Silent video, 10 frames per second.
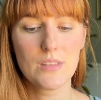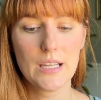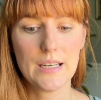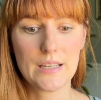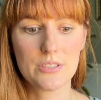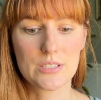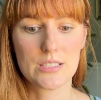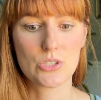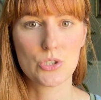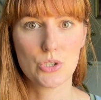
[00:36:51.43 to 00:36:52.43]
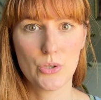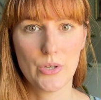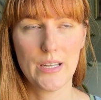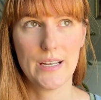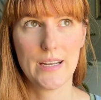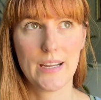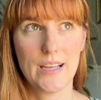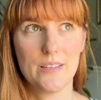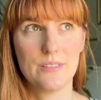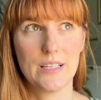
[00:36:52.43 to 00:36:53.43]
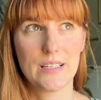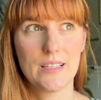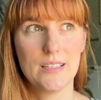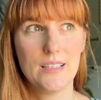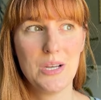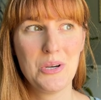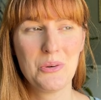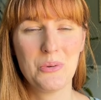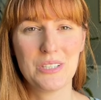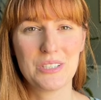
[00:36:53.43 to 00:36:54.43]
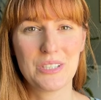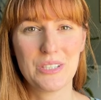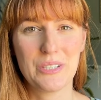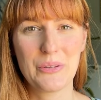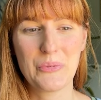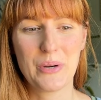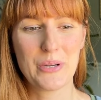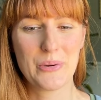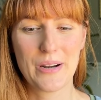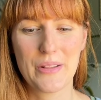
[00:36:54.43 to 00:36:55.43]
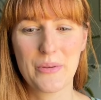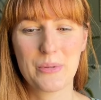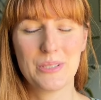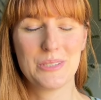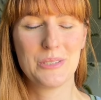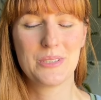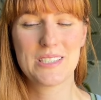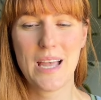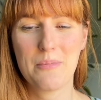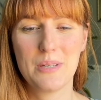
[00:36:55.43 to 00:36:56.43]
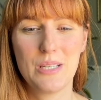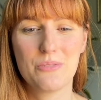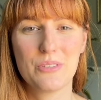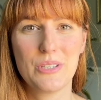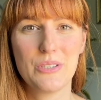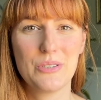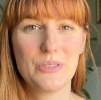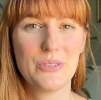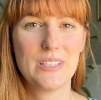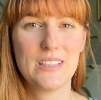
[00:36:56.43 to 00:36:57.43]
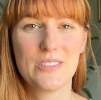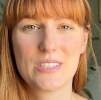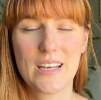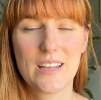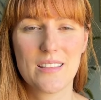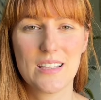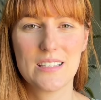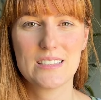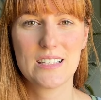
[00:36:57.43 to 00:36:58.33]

And I feel such joy and I kind of like wonder where you are in the world or what's happening for you and those kind of things.